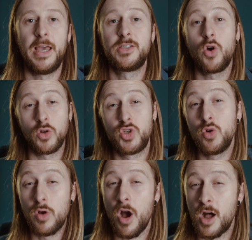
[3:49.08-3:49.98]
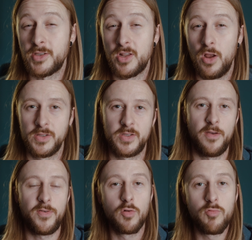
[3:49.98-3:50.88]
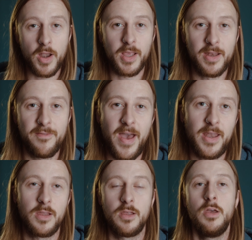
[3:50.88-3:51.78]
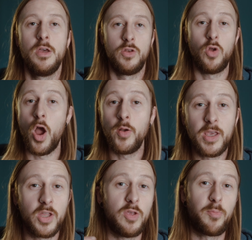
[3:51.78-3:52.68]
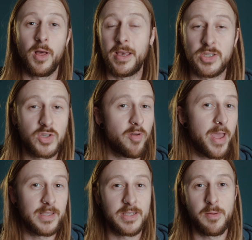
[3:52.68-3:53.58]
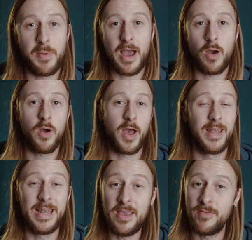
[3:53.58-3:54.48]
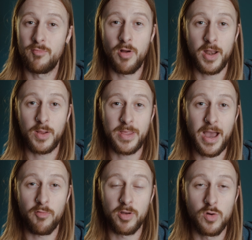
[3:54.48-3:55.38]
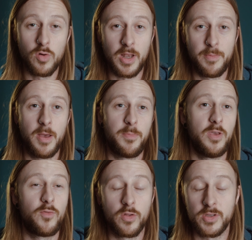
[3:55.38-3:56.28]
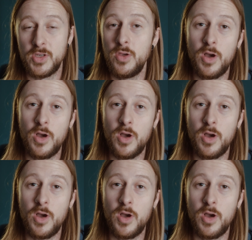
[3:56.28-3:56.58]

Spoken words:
It's got dual card slots, so if you're running an event, not only can you plug it straight into the power and leave it running without a record limit, but you've got the 2